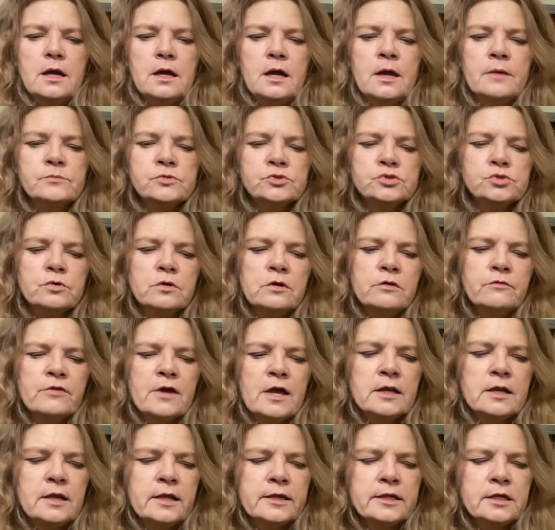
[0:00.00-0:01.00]
i'm sure you've
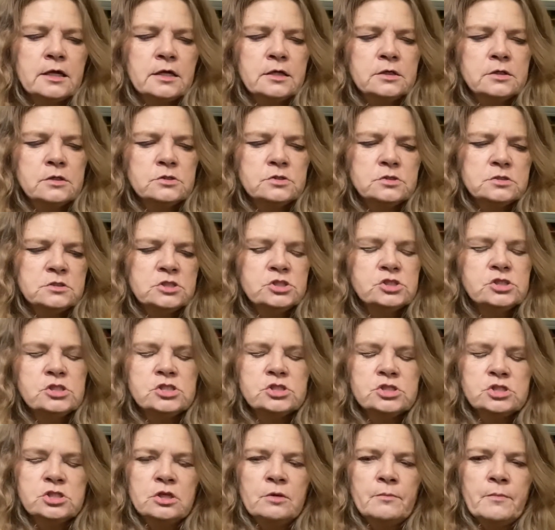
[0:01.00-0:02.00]
like a
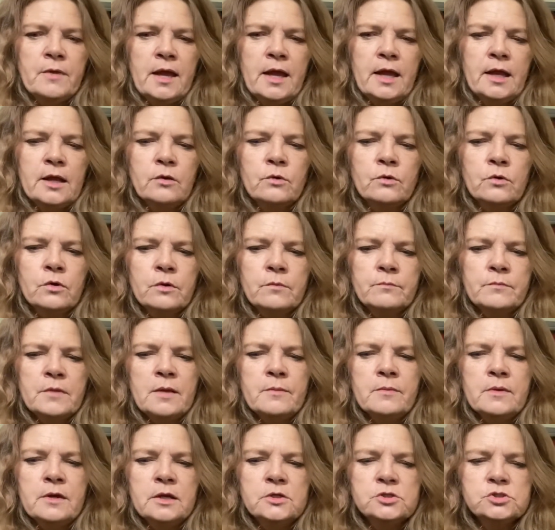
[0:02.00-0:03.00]
decision to make or
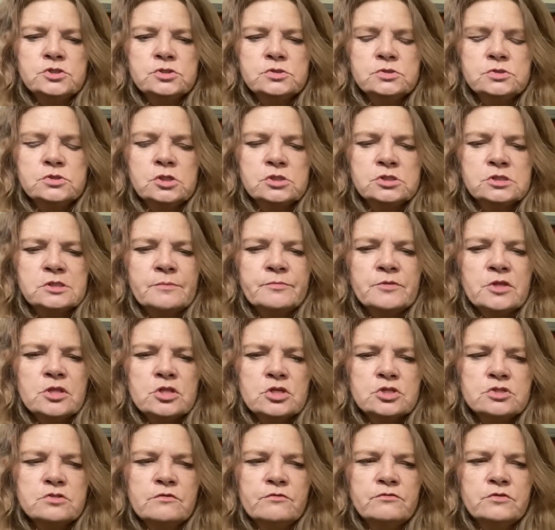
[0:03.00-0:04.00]
maybe a, something
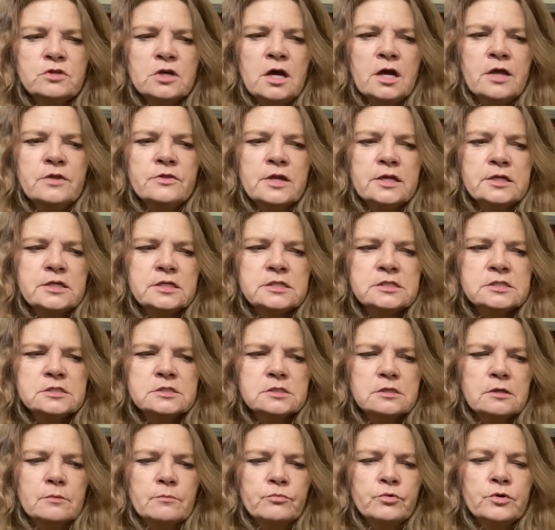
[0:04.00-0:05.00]
that you've done that
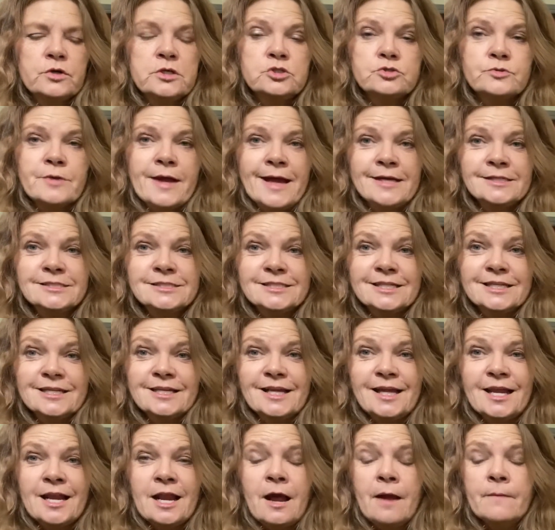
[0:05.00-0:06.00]
is pretty drastic
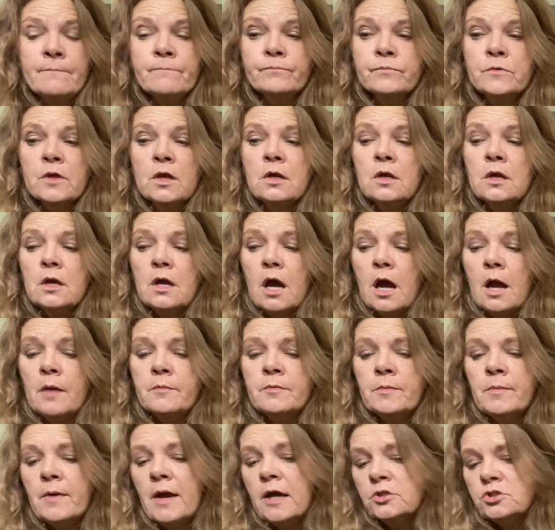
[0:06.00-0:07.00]
and i'm i'm
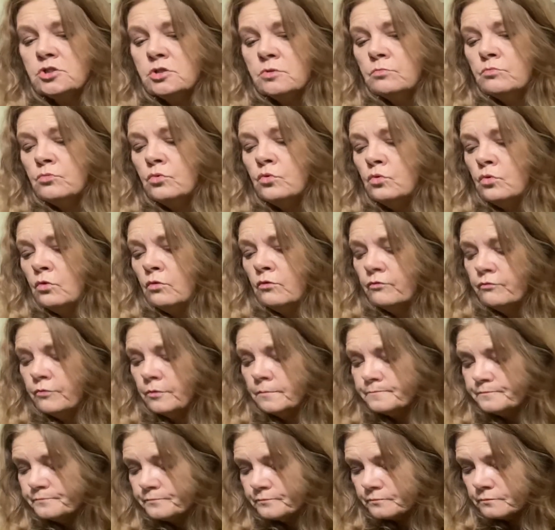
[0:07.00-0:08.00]
about to move
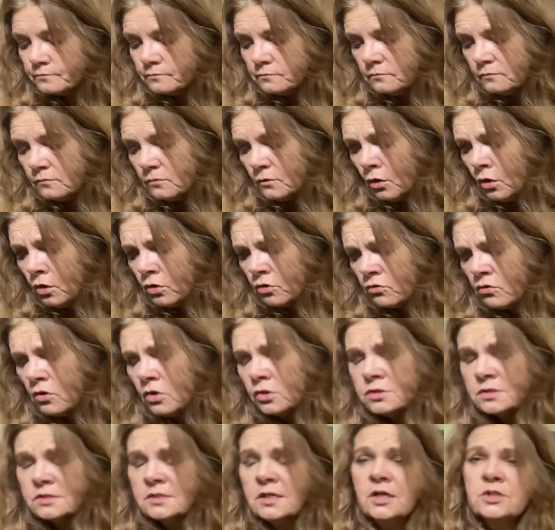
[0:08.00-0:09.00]

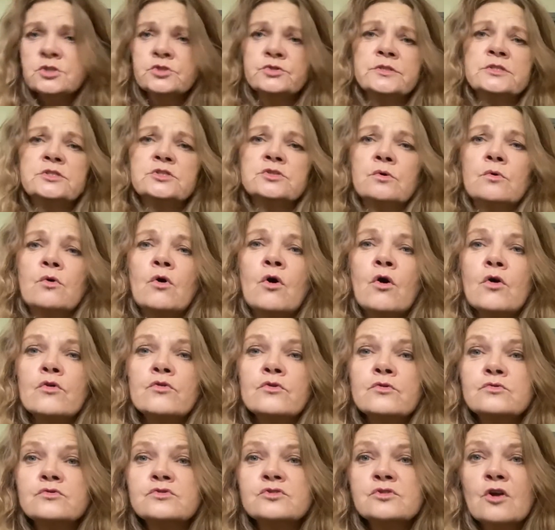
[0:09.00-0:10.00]
across country so all
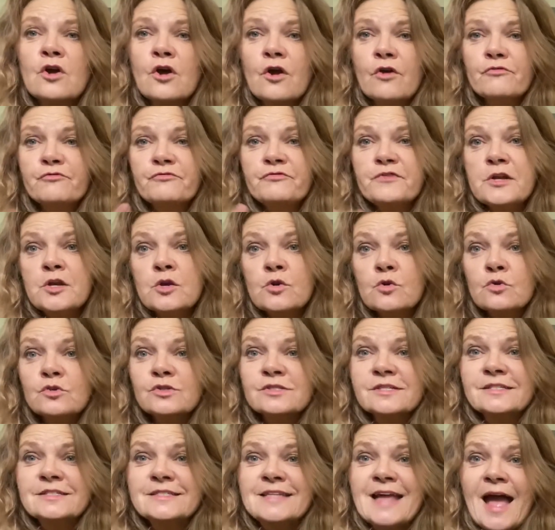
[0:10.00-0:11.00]
those
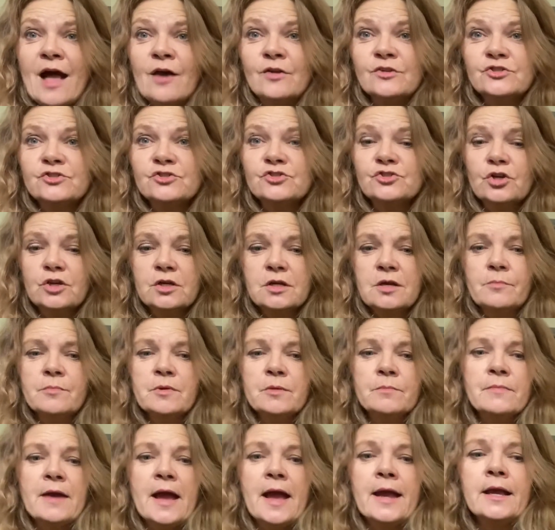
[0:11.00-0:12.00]
fears and doubts start
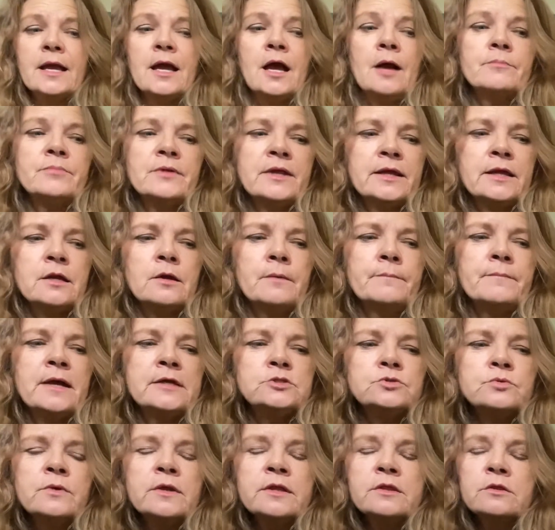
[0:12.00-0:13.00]
coming back up like am i
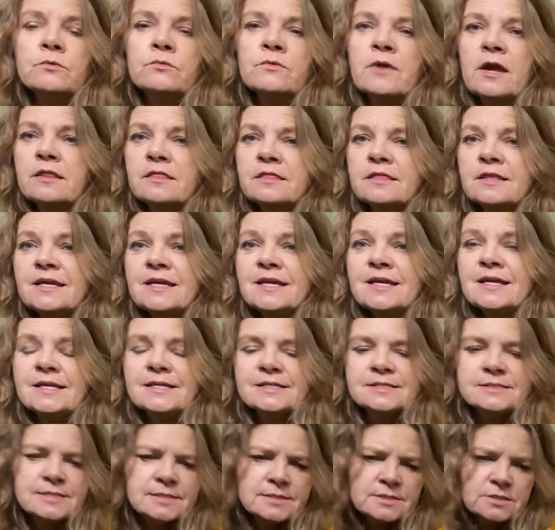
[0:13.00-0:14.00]
doing the right thing
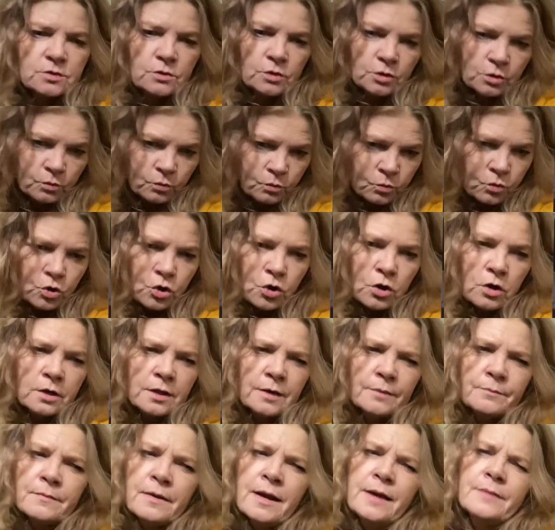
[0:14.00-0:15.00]
is this going to
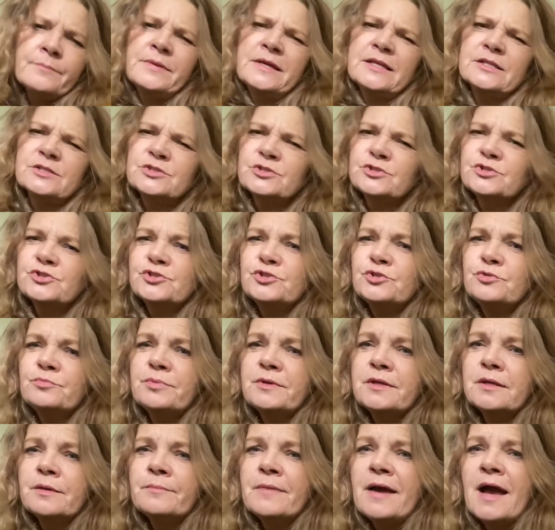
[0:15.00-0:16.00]
work am i being
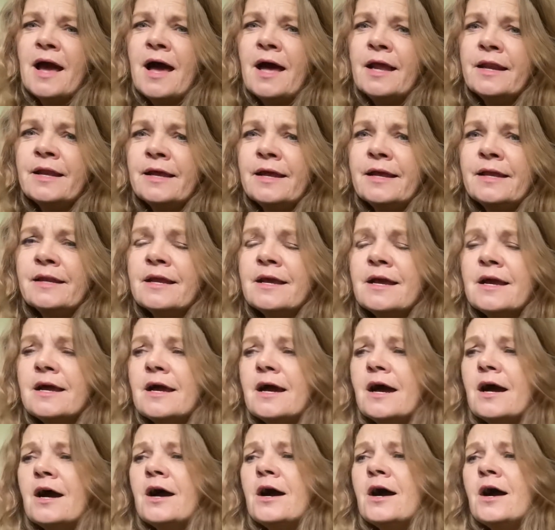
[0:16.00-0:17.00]
stupid about it
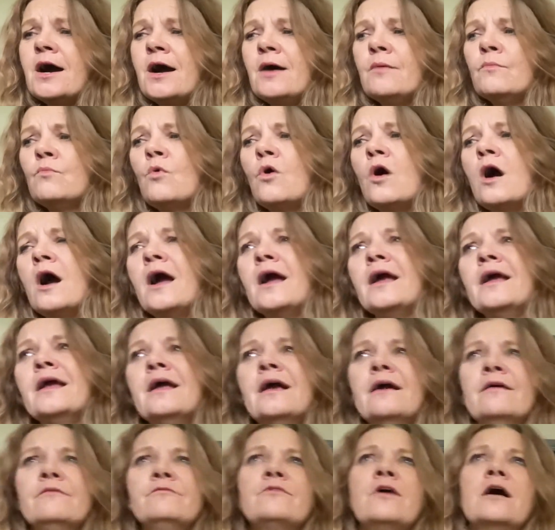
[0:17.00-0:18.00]
um, why
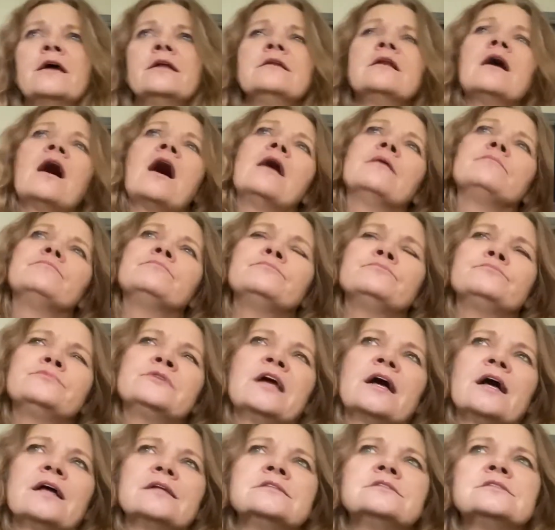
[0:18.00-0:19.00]
have i not
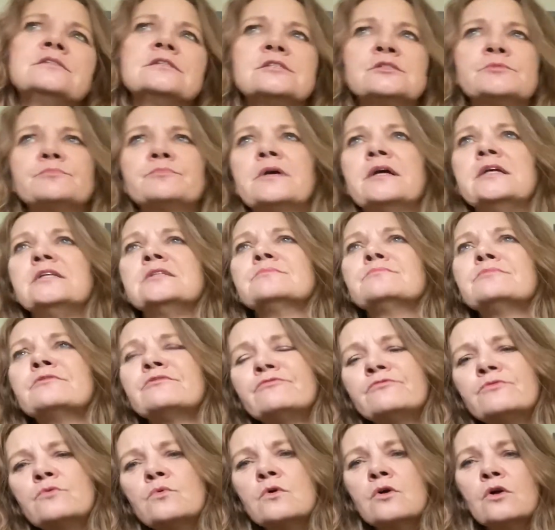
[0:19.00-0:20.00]
gotten to this place
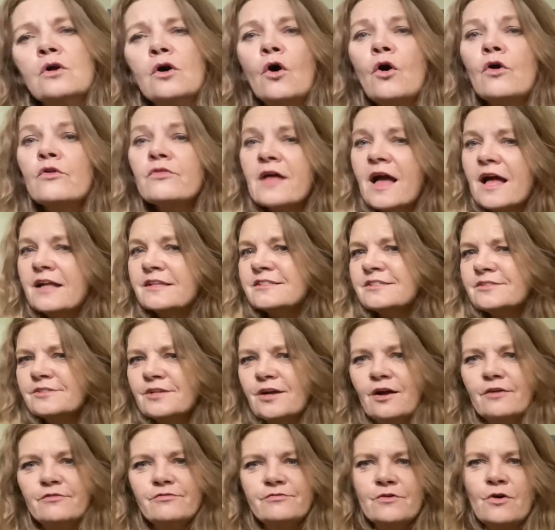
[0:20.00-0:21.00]
before, all that
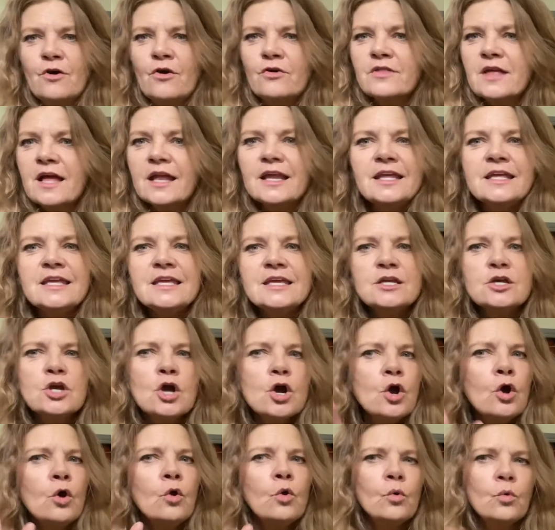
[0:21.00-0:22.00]
stuff, all that
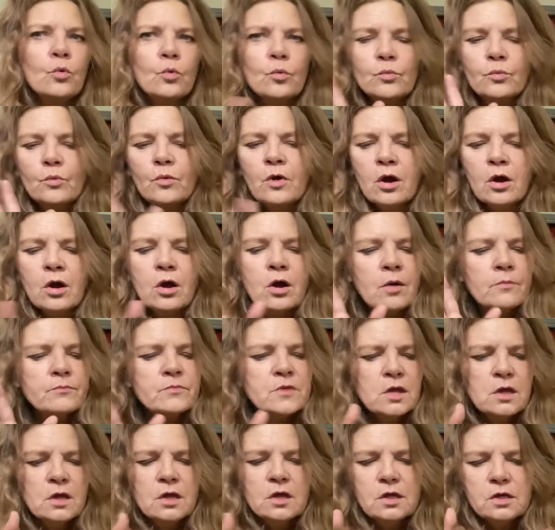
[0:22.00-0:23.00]
ego, um,
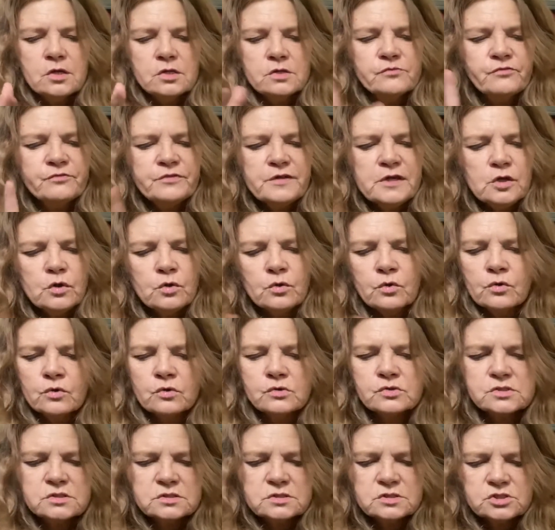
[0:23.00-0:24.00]

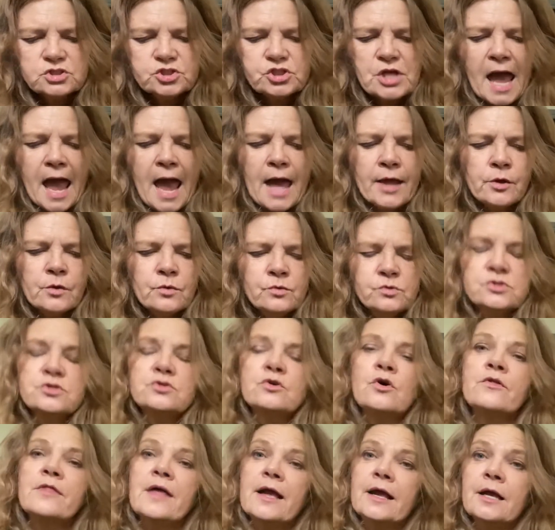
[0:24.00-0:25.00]
fears and shadows and
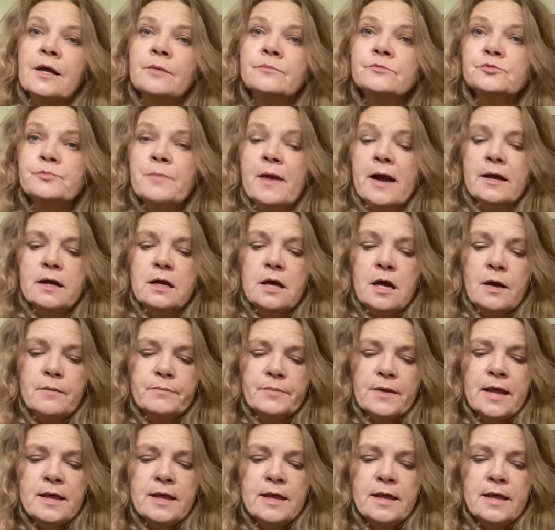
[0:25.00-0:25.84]
all that comes back up.